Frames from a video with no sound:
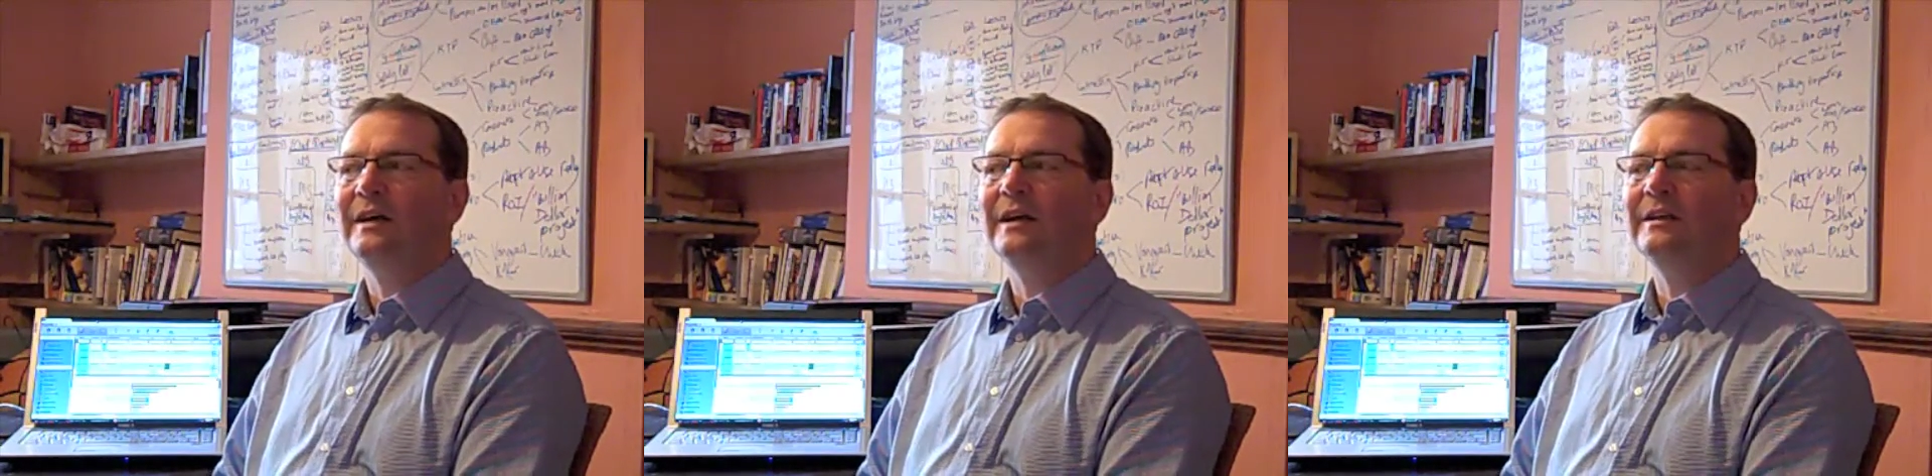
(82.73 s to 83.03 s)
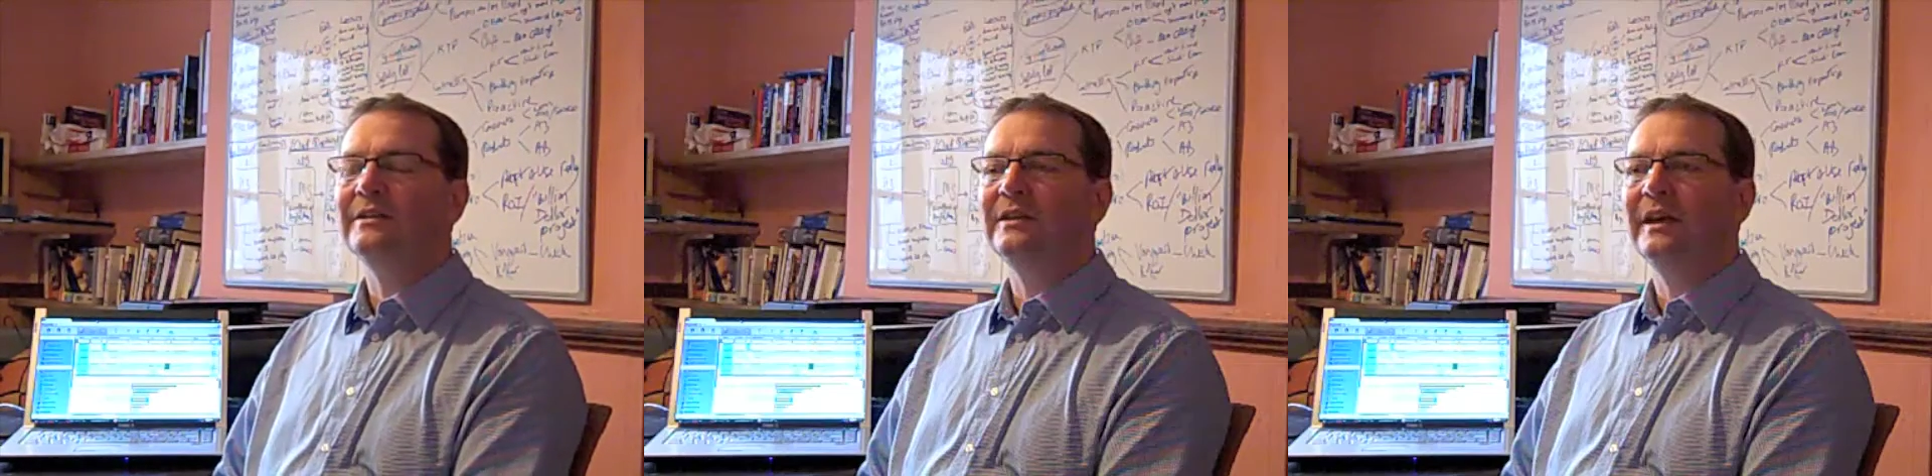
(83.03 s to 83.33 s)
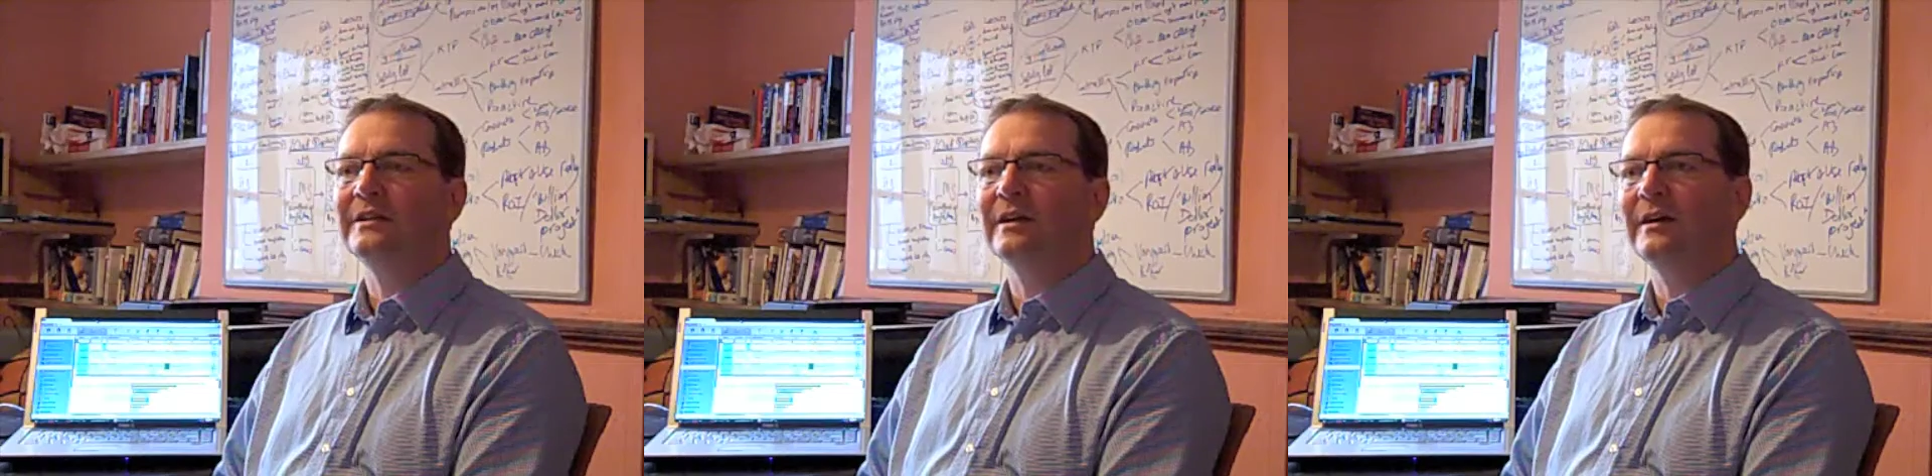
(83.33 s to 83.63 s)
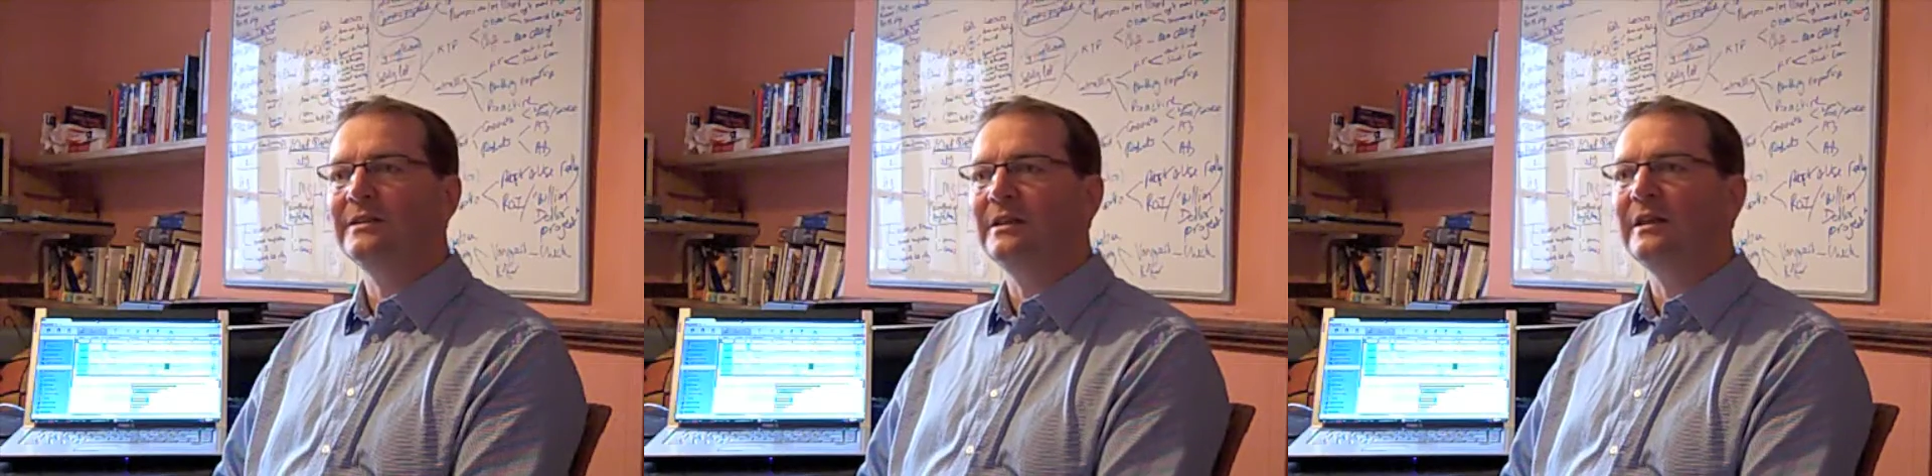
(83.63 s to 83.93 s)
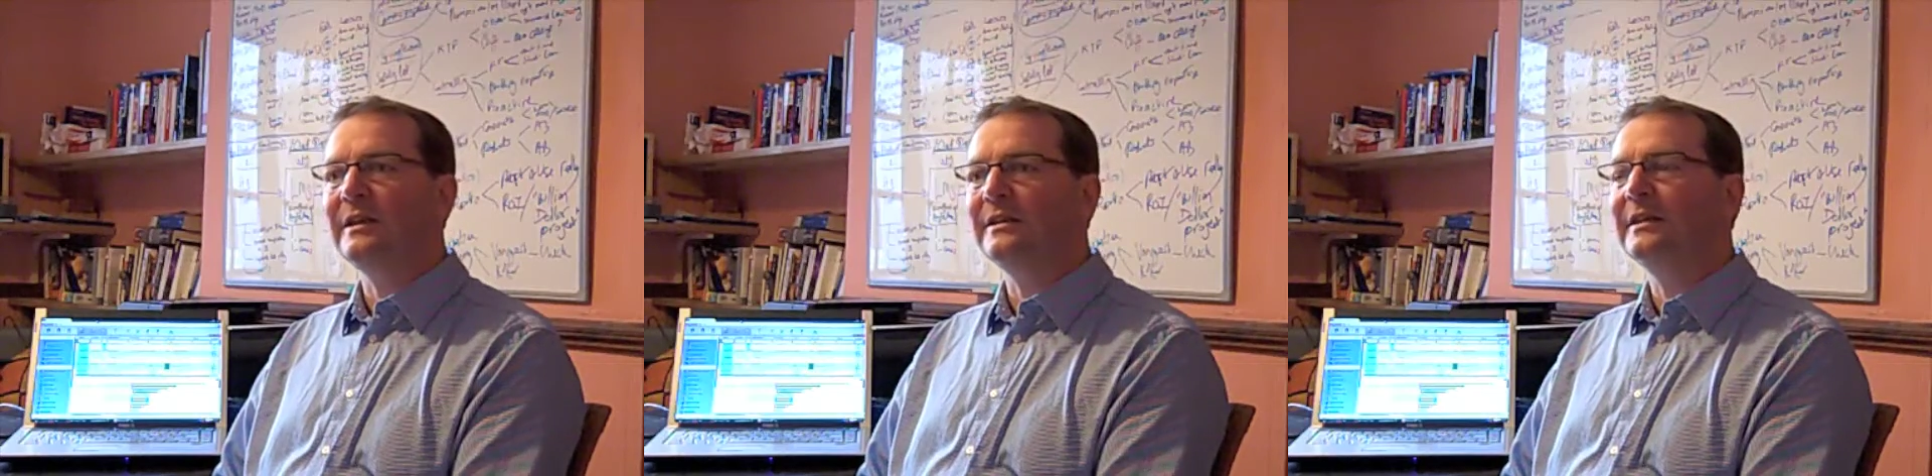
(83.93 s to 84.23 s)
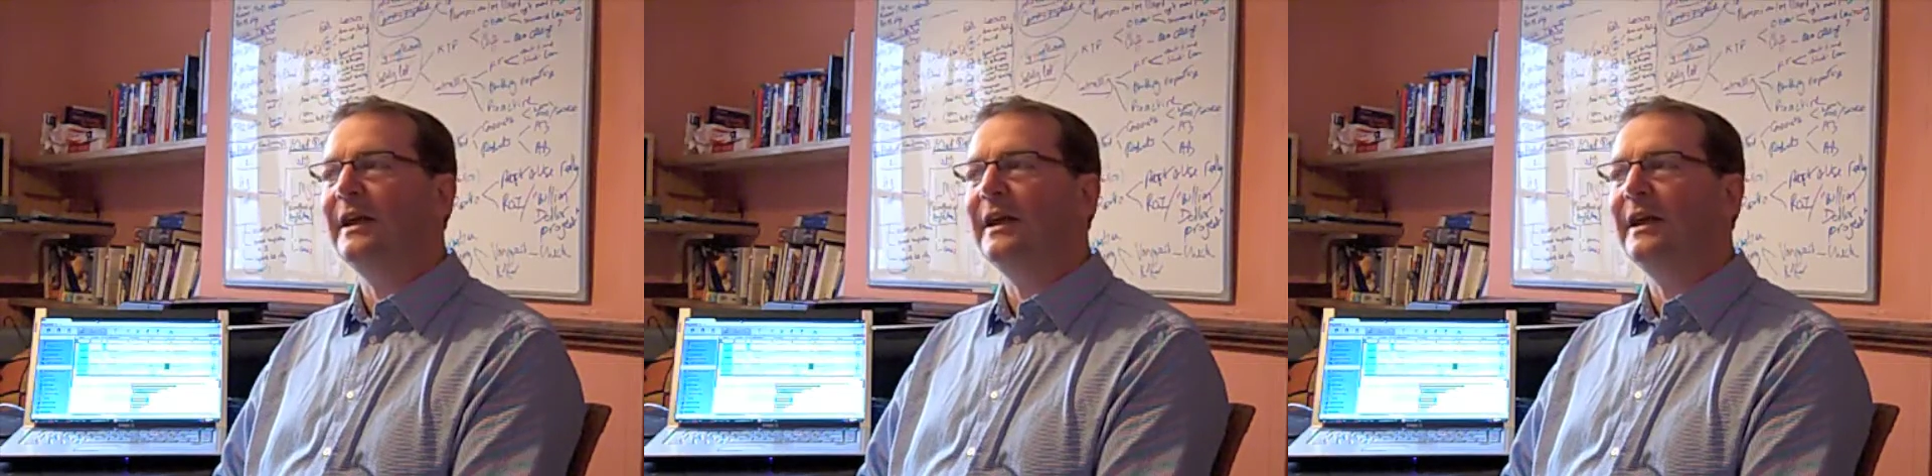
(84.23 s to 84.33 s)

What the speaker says: and yet IT